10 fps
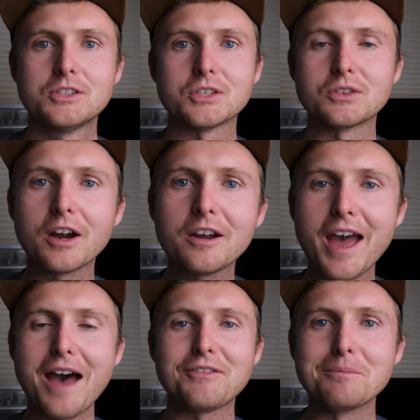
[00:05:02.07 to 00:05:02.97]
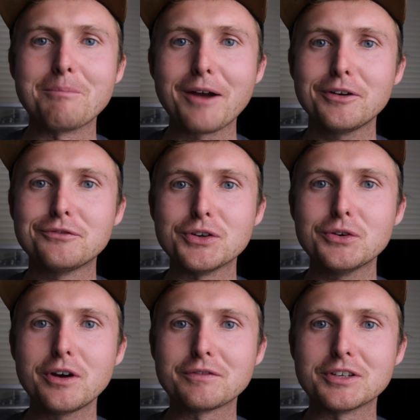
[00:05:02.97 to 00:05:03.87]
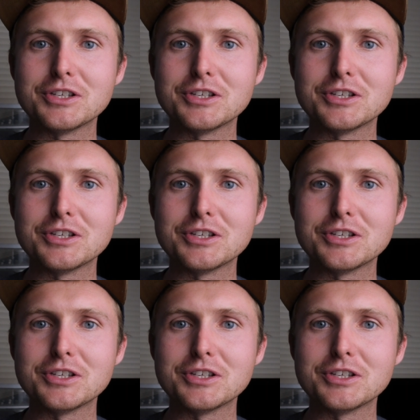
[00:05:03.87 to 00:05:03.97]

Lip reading: So there you have it, my review of the